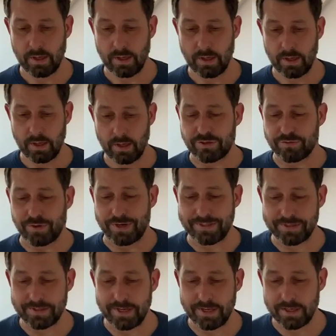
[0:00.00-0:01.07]
Thanks for
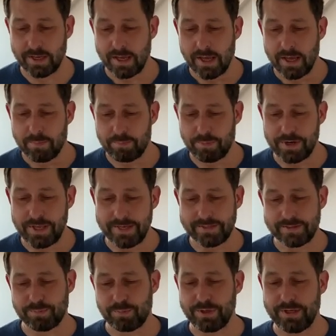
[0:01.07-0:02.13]
listening.
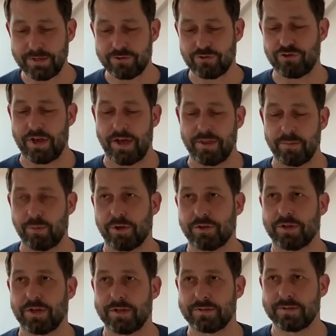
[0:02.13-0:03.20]
Please, please share the
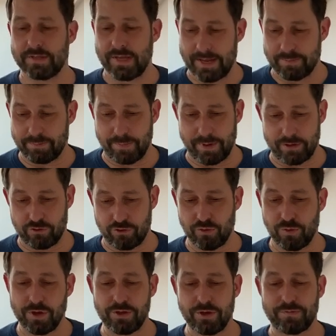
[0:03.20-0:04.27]
podcast and make
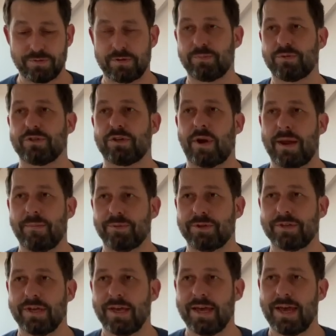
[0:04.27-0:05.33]
sure you've subscribed.
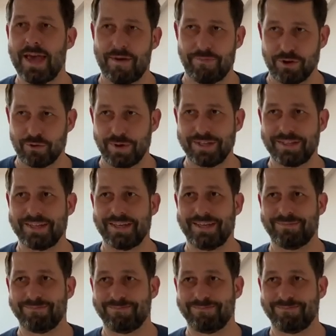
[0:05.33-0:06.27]
Have a great day.